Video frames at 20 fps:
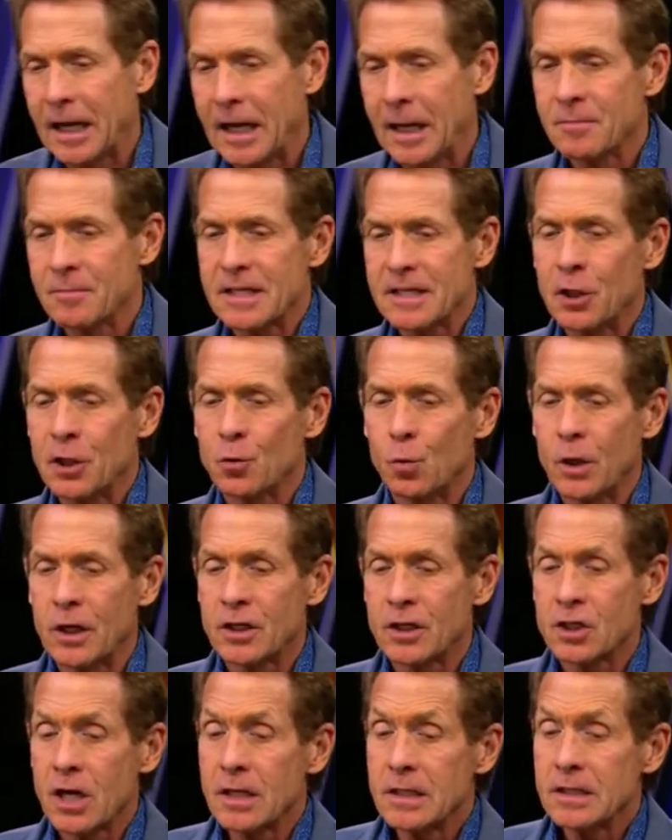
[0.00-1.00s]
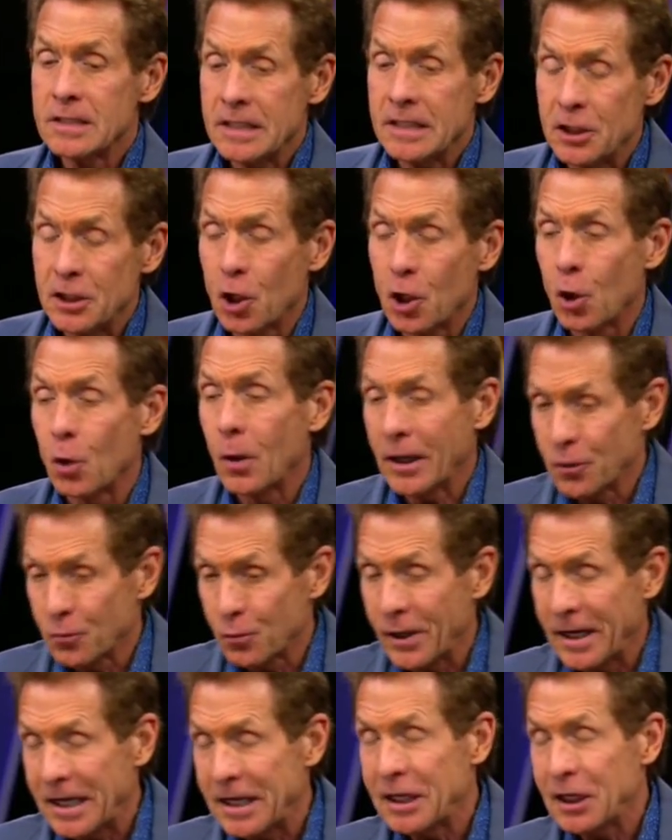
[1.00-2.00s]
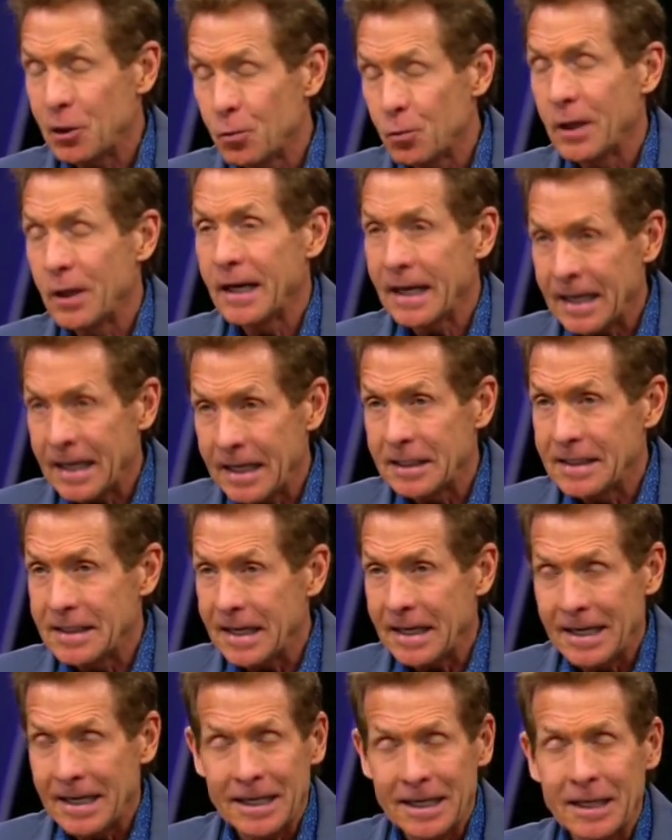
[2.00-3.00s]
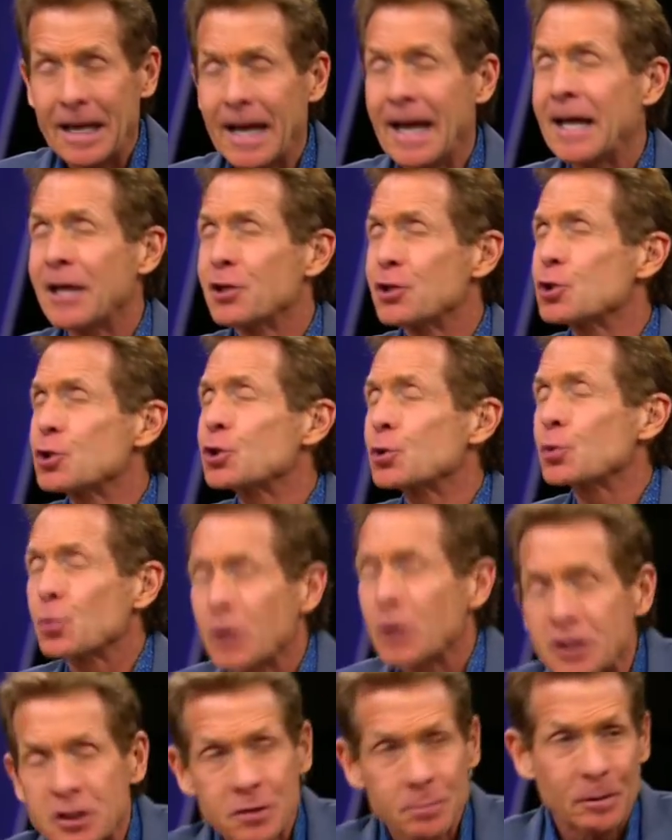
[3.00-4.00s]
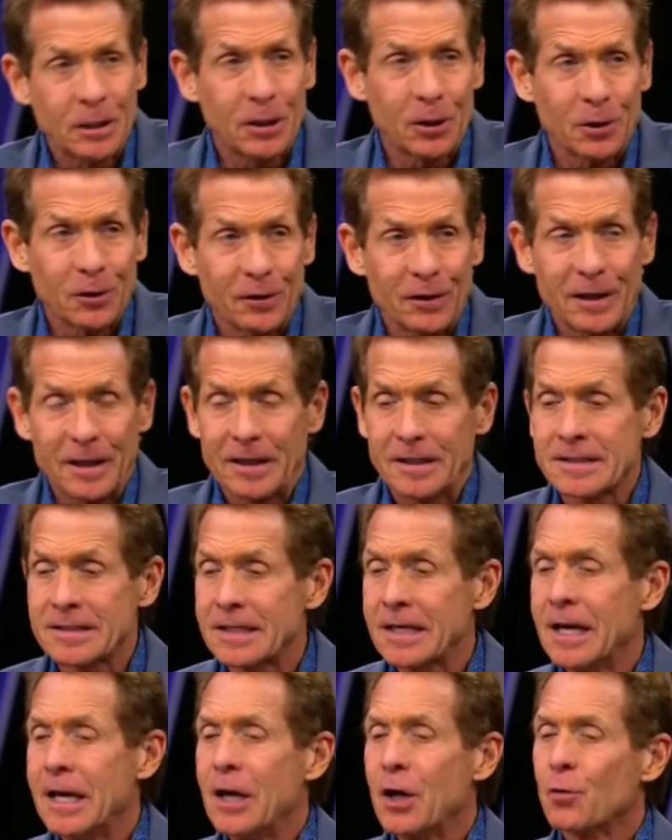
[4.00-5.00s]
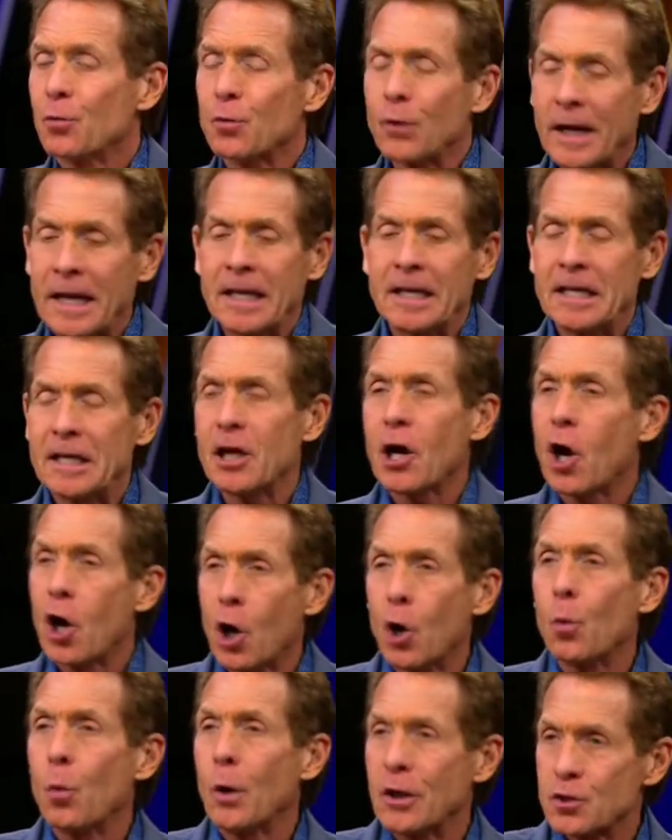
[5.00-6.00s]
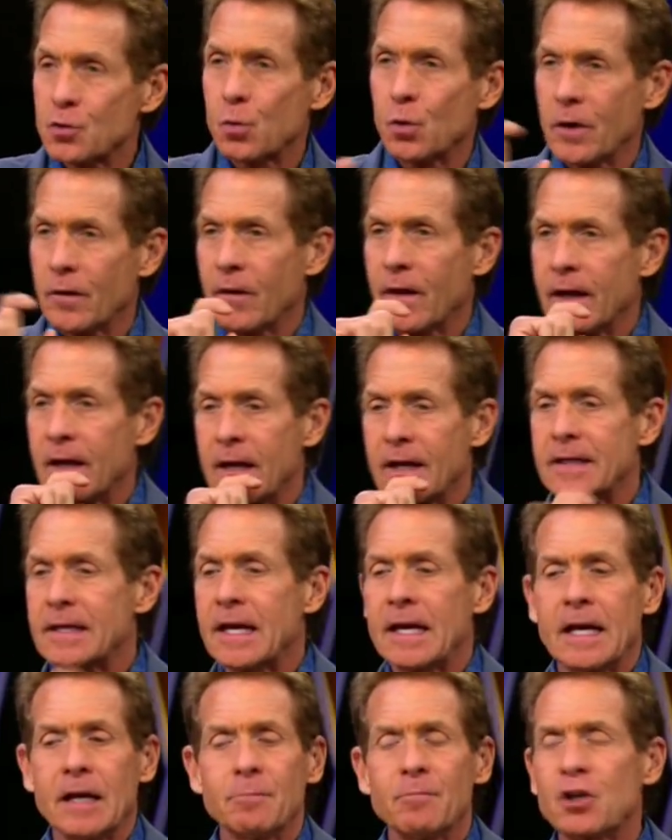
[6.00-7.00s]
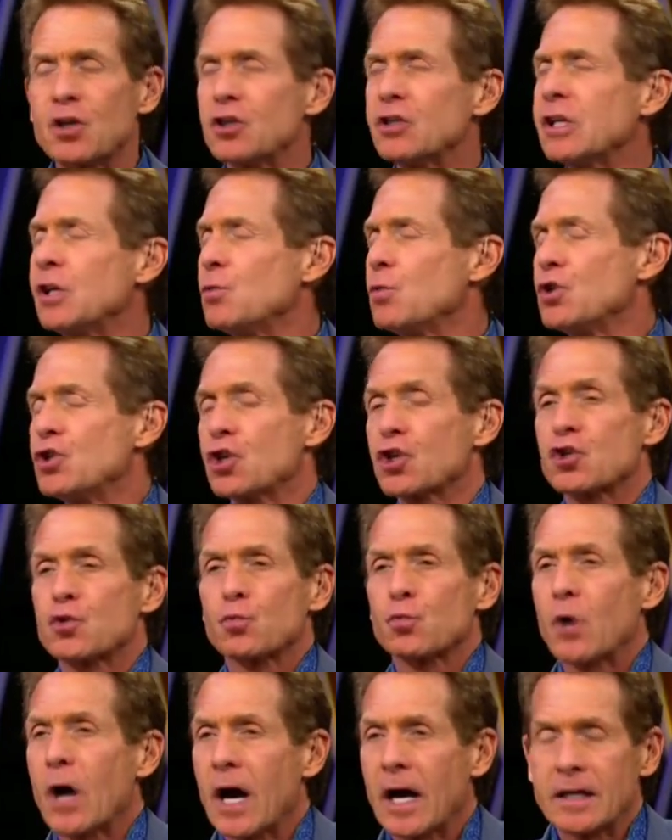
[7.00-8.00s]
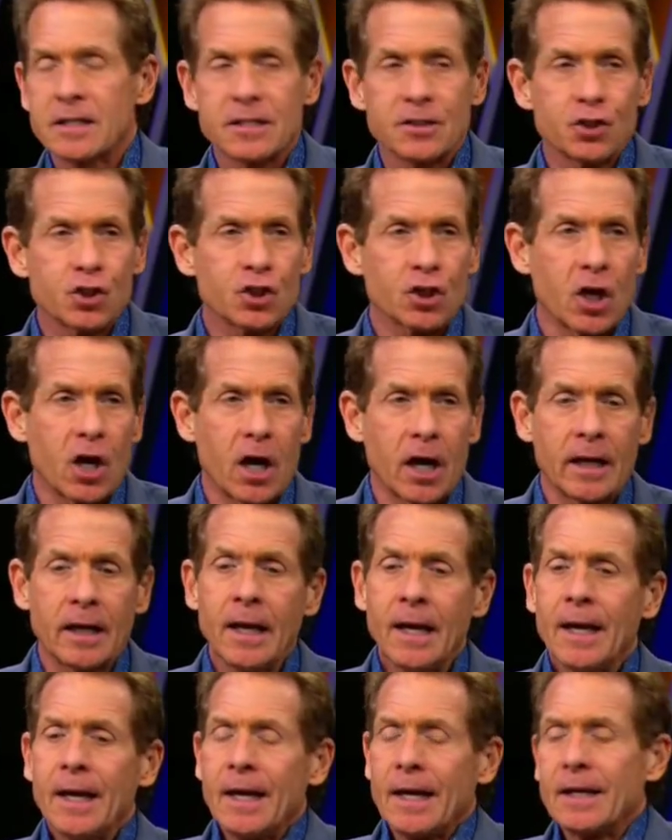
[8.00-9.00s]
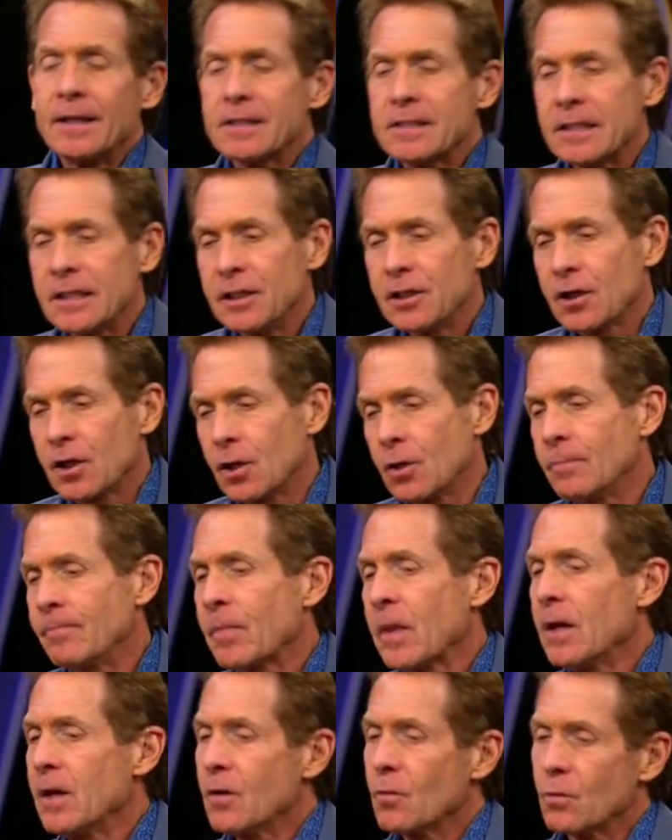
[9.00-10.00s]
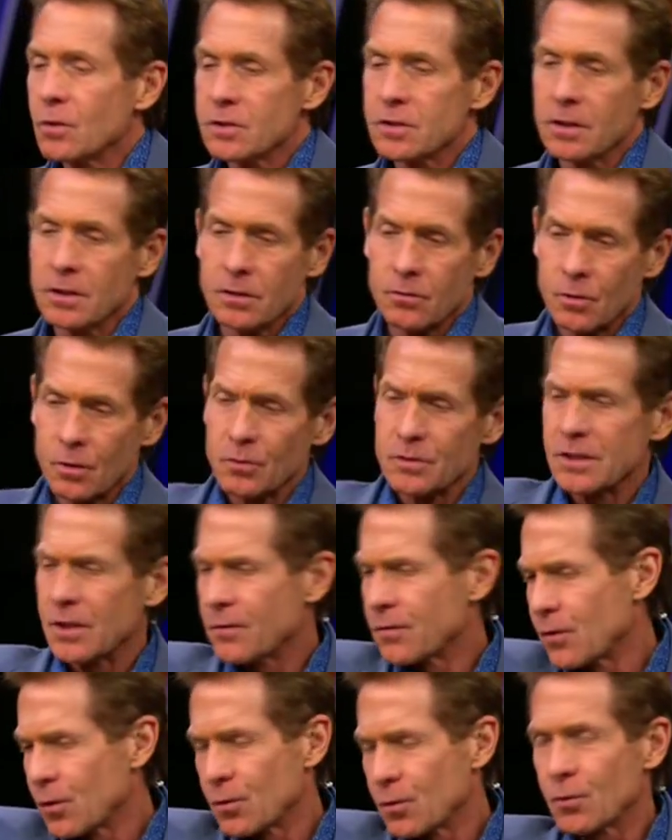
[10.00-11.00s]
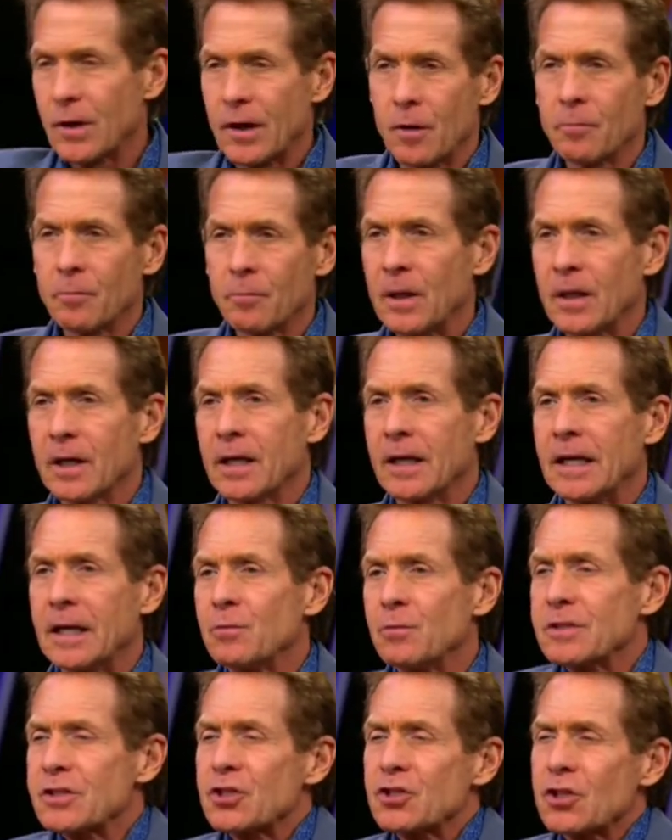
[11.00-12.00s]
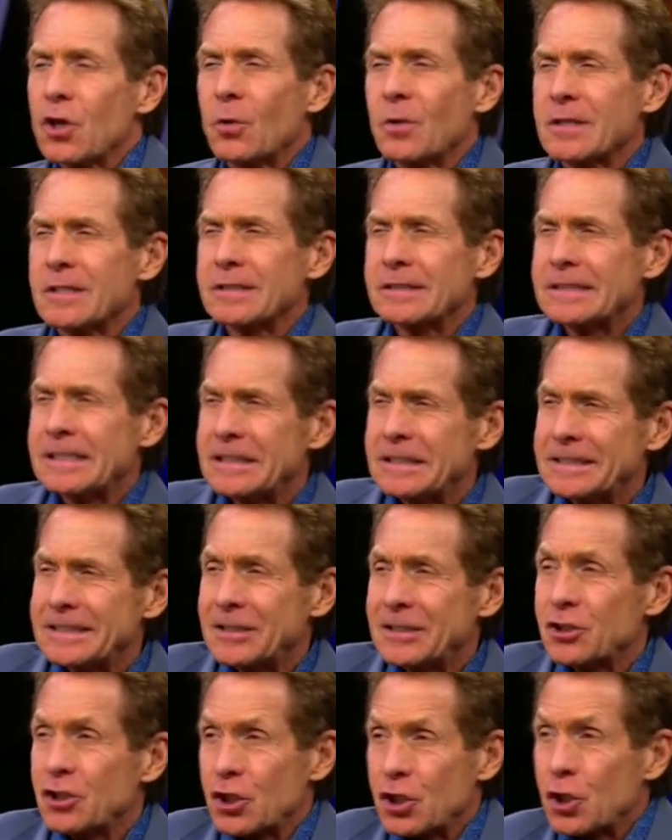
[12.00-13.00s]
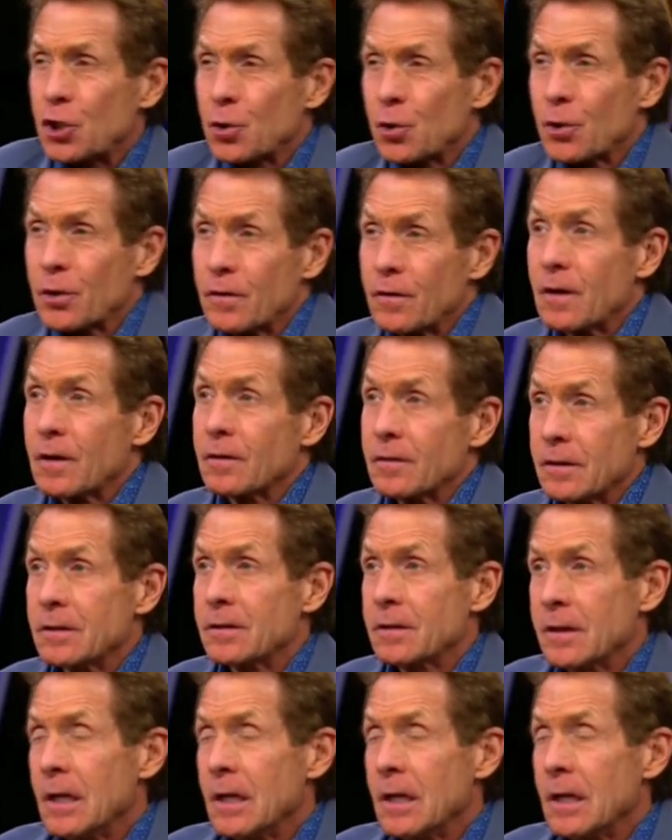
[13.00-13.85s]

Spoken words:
games in which T.O. and Randy went head-to-head, and trust me on this, Randy always won the head-to-head because he would just rise and shine. And T.O. was a 3rd-round pick, and he was just always a little insecure in